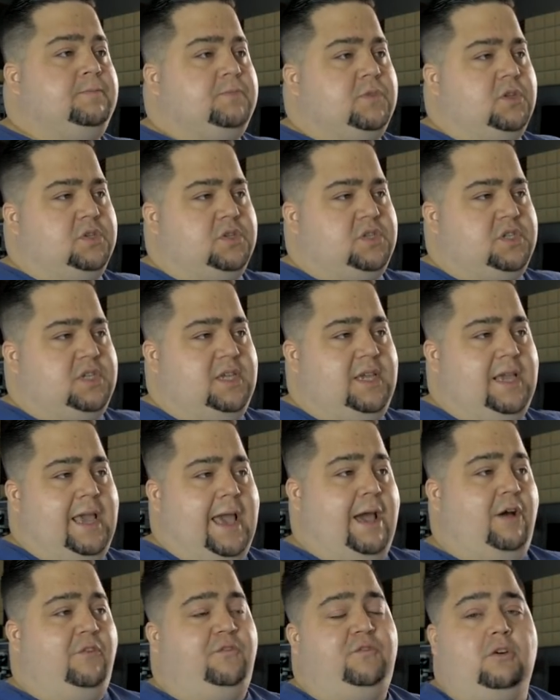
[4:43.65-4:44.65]
to see
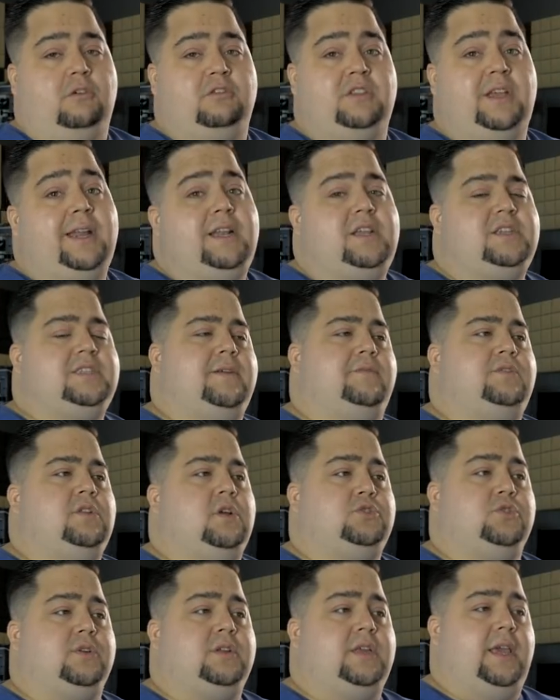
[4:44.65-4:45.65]
how far the
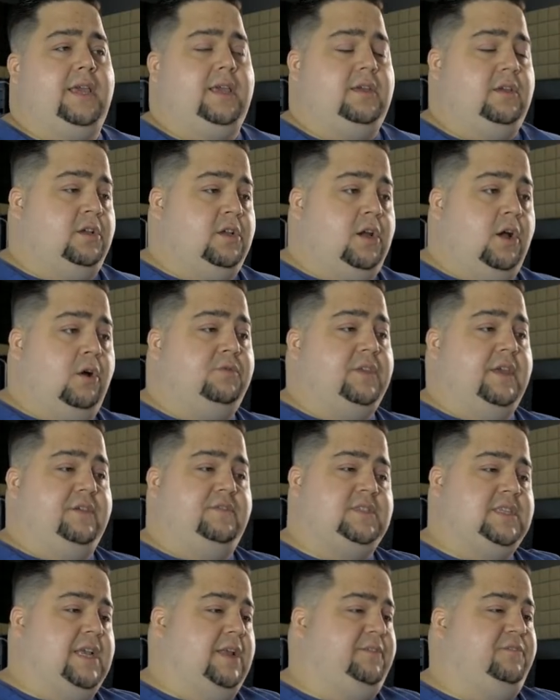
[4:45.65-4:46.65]
8700K can go. They've said